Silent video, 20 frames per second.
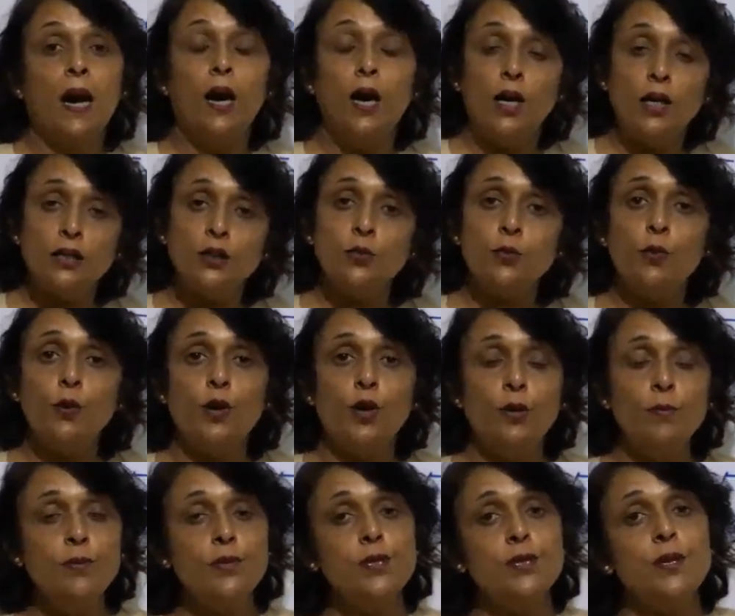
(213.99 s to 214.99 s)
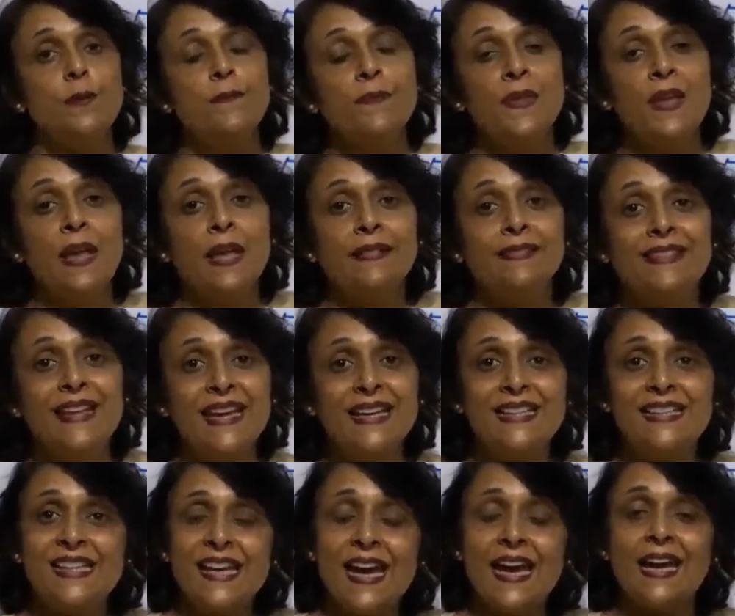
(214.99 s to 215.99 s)
Earthworms, they
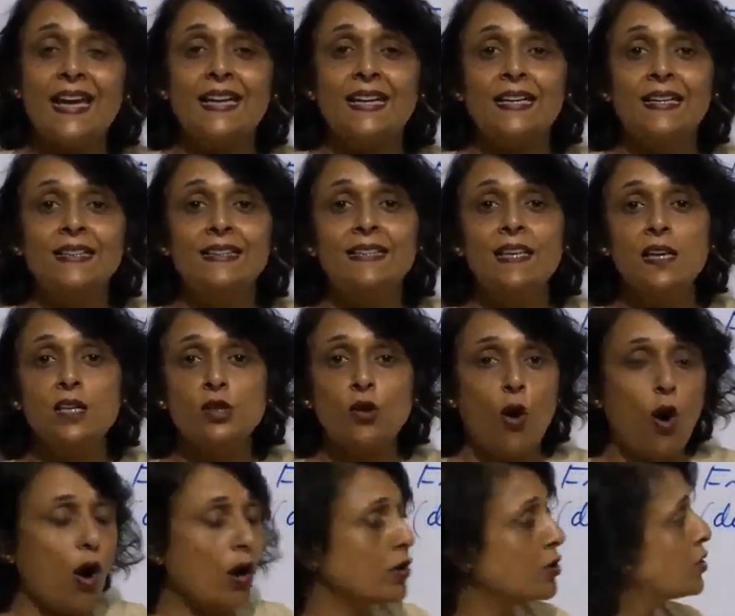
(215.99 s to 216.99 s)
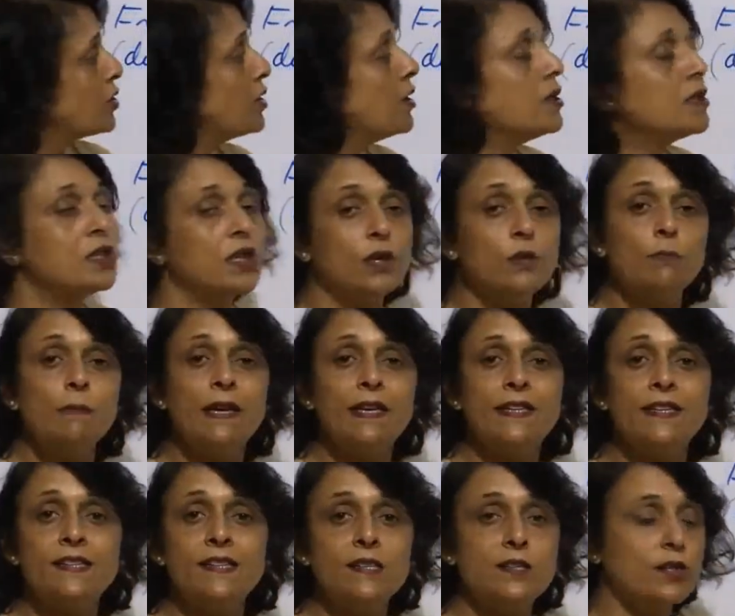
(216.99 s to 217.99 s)
take this oxygen when
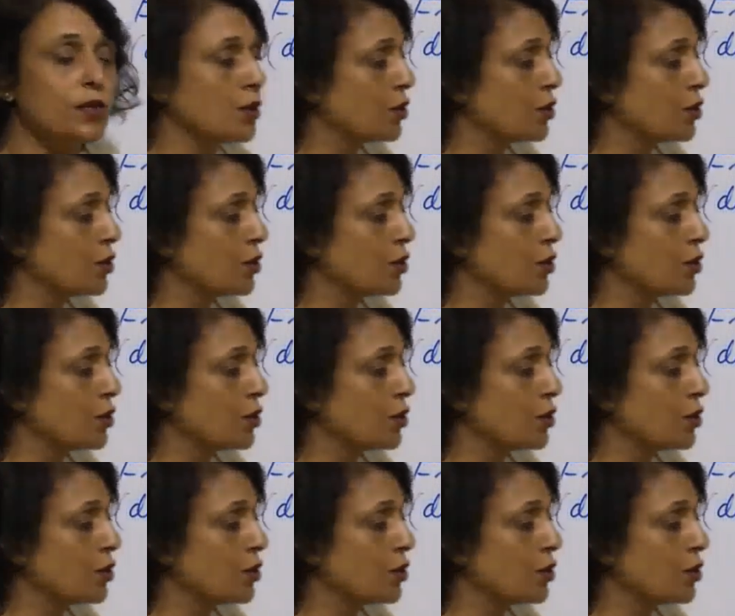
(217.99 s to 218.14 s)
it is